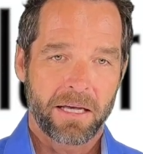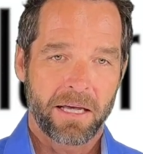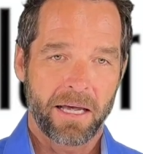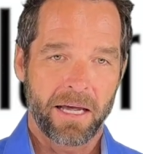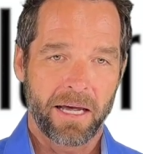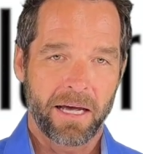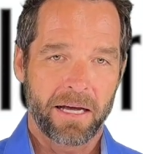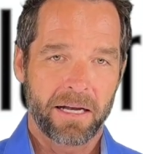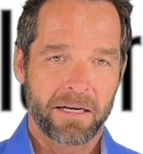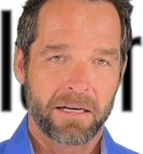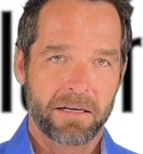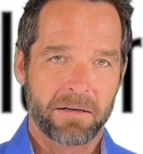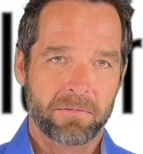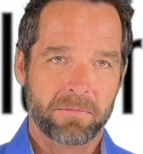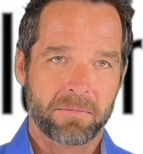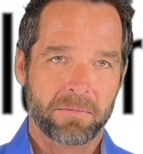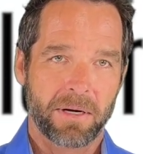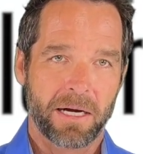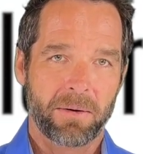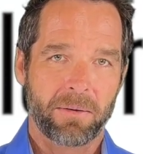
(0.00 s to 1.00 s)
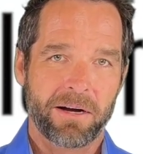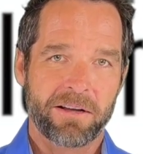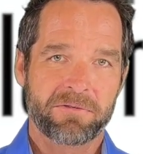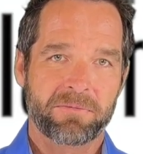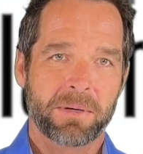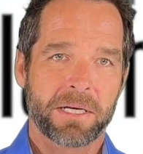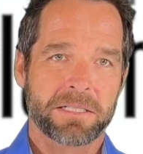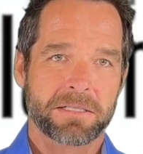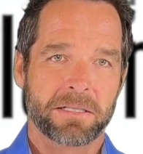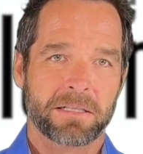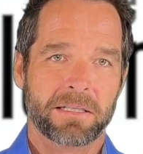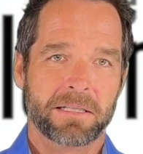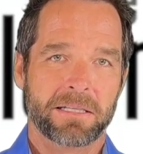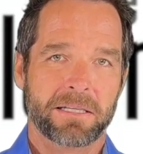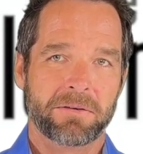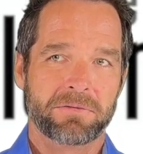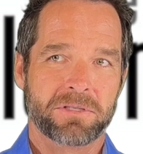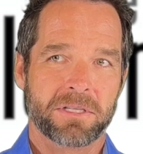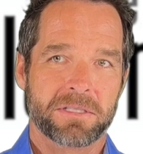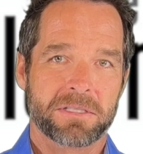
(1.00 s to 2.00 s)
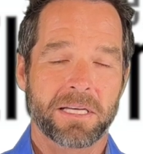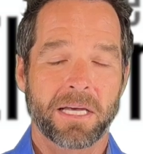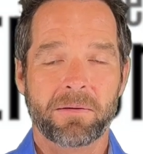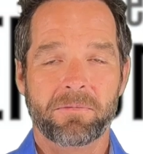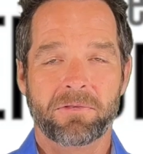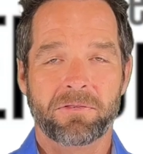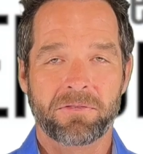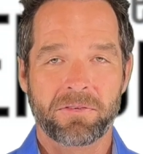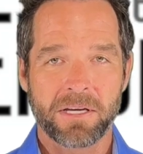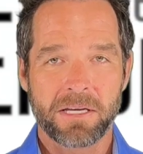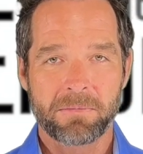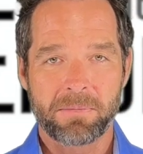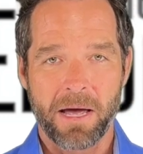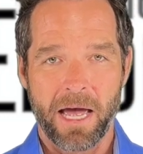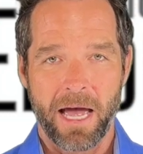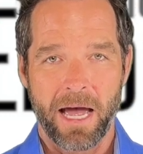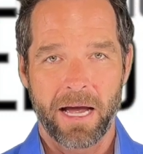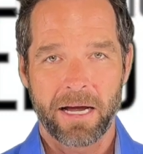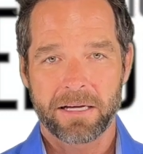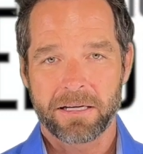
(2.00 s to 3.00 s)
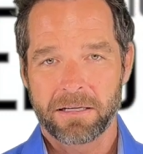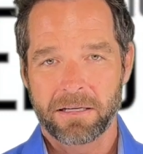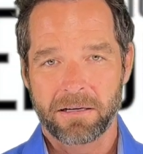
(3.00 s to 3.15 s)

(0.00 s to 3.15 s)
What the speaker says: And my wife basically gives the same feedback